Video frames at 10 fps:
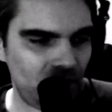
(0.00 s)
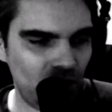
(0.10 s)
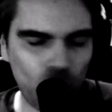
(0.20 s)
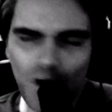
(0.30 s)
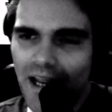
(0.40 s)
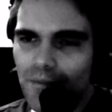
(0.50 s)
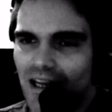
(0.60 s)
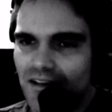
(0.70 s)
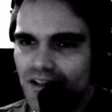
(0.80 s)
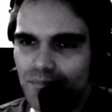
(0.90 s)
wargaming
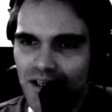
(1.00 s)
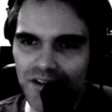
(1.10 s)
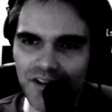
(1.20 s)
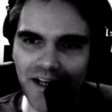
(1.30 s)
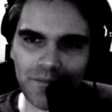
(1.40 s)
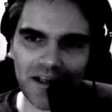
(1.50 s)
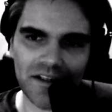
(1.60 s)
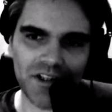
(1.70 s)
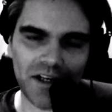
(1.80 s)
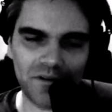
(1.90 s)
and just miniature gaming
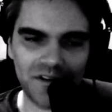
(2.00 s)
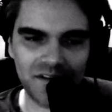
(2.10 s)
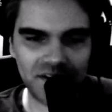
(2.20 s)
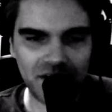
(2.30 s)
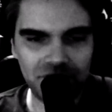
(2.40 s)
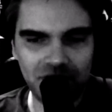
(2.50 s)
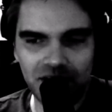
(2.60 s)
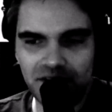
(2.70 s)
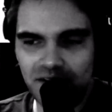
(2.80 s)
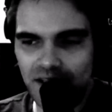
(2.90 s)
in general and stuff.
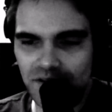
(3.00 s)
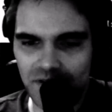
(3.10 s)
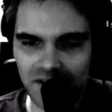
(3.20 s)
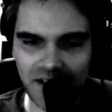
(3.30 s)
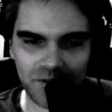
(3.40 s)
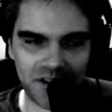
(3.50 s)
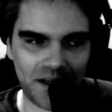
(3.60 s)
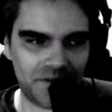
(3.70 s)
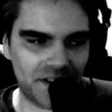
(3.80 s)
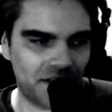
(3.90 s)
Any sort of
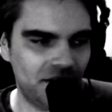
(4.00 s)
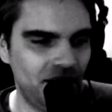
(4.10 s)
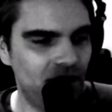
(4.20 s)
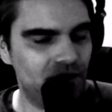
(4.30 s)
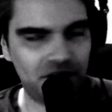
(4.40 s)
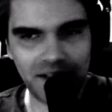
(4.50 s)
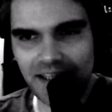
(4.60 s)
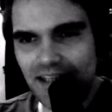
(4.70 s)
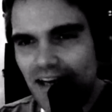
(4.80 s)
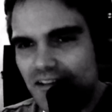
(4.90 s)
tabletop thing, starting to
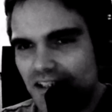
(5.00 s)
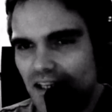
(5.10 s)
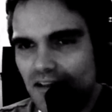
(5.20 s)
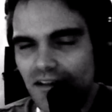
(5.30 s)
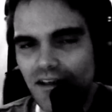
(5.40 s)
get that itch again.